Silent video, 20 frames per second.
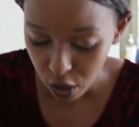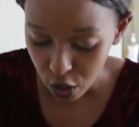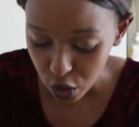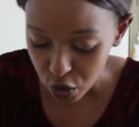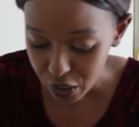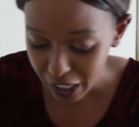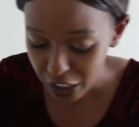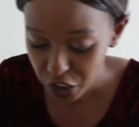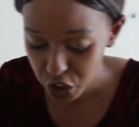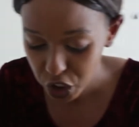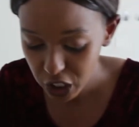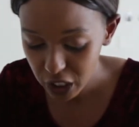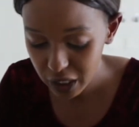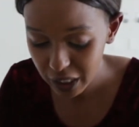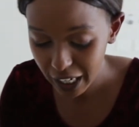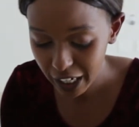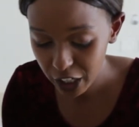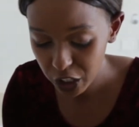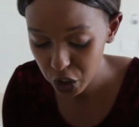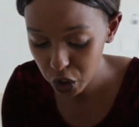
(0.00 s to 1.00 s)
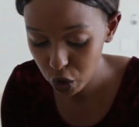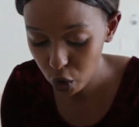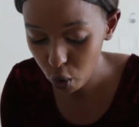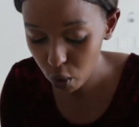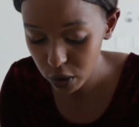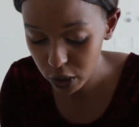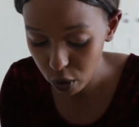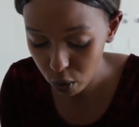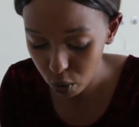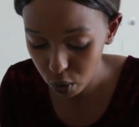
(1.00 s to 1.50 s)
So that cheese kind of just
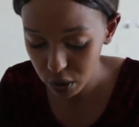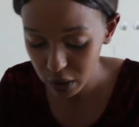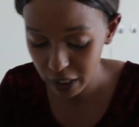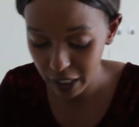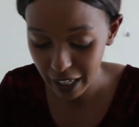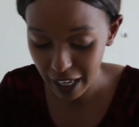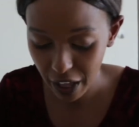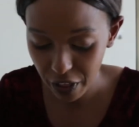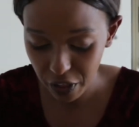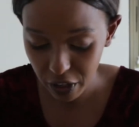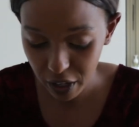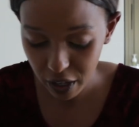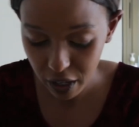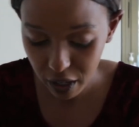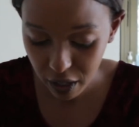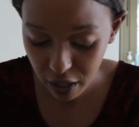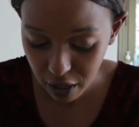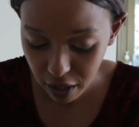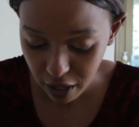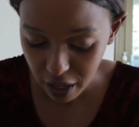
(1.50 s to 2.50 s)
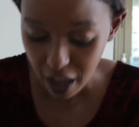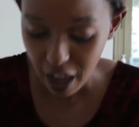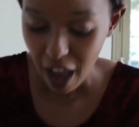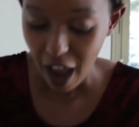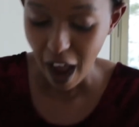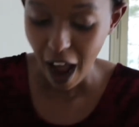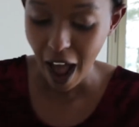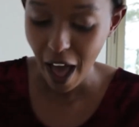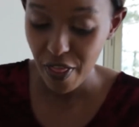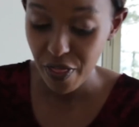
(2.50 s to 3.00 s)
holds it all together,
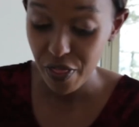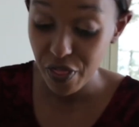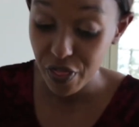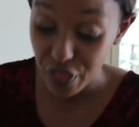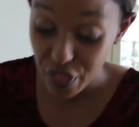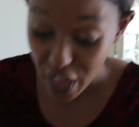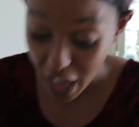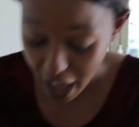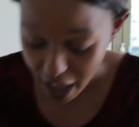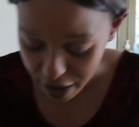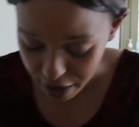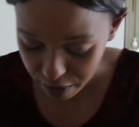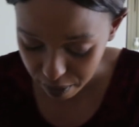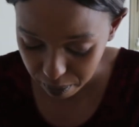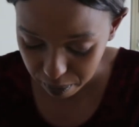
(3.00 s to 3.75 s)
and then